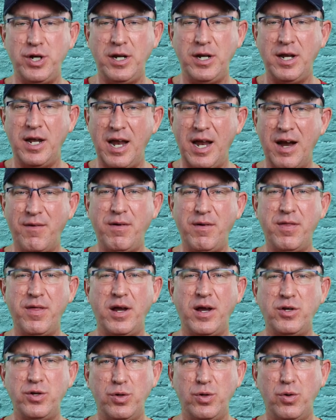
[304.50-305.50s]
she did
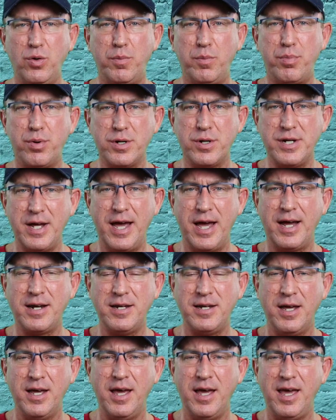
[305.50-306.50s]
everything to
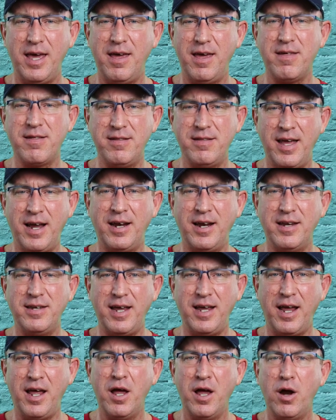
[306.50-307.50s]
protect his
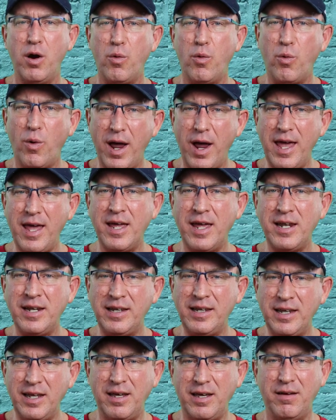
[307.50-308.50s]
dignity.
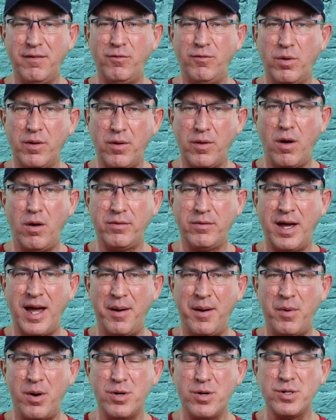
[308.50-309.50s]
Reagan lived with
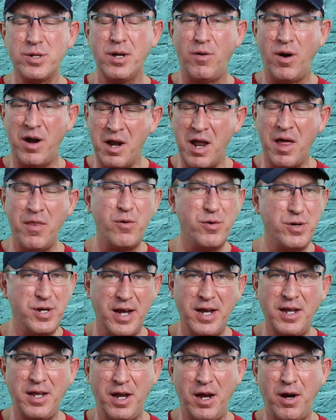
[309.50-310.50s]
Alzheimer's for another
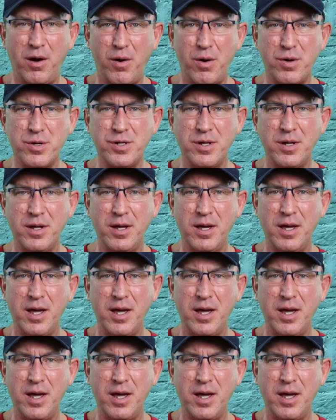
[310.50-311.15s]
10 years,